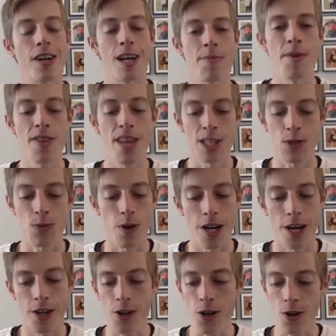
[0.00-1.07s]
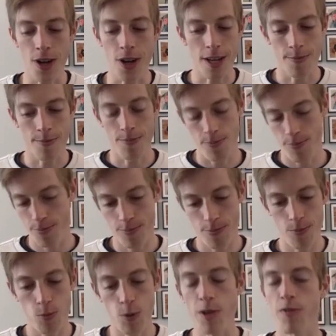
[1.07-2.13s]
I mean, that's where, you know, I
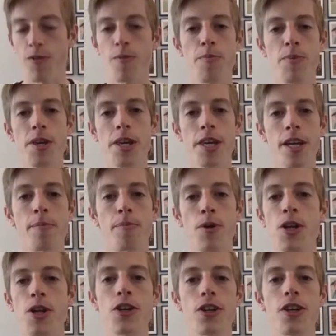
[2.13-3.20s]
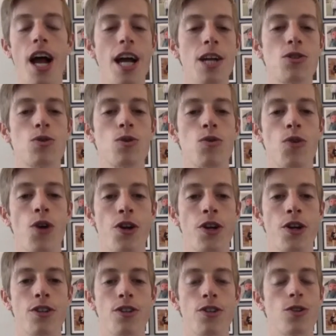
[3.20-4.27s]
went from being a pretty good high school
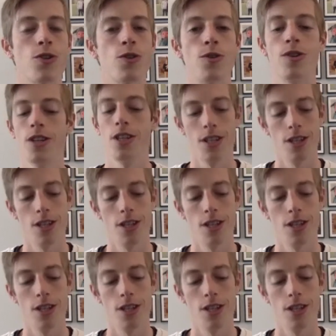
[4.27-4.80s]
runner to,